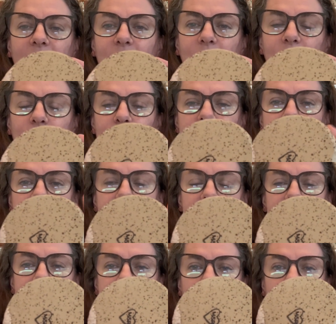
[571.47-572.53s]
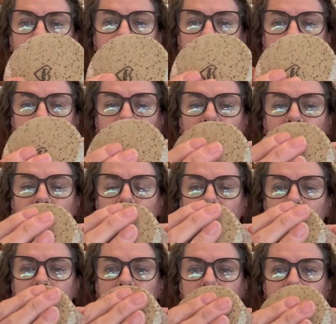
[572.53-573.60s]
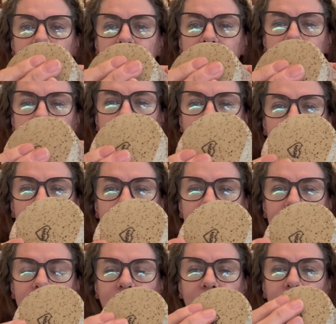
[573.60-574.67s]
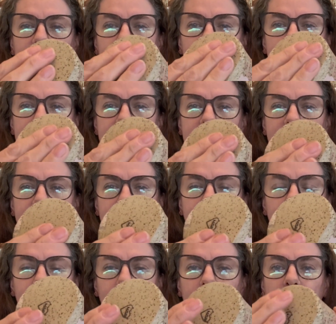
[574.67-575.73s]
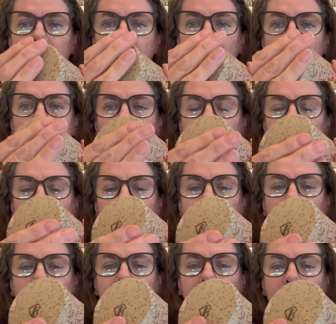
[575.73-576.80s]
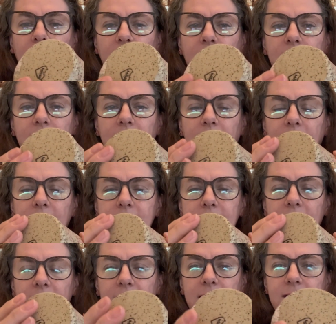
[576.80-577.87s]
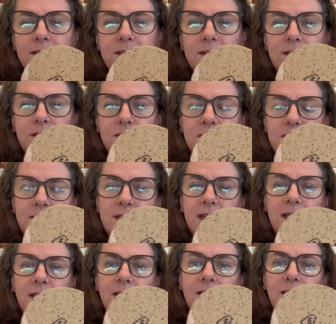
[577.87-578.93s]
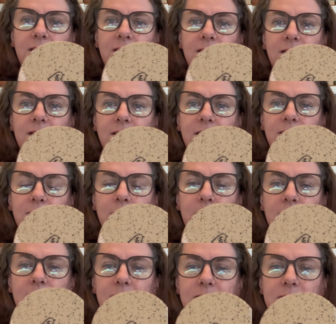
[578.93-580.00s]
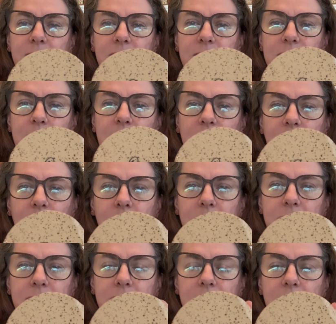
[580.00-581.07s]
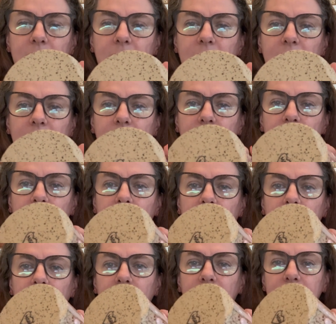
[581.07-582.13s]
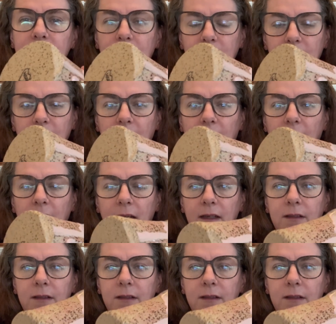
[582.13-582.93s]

of course this clay can tend, I thought I'd sanded the bottom, but can tend to stick because of the speckles. So yeah,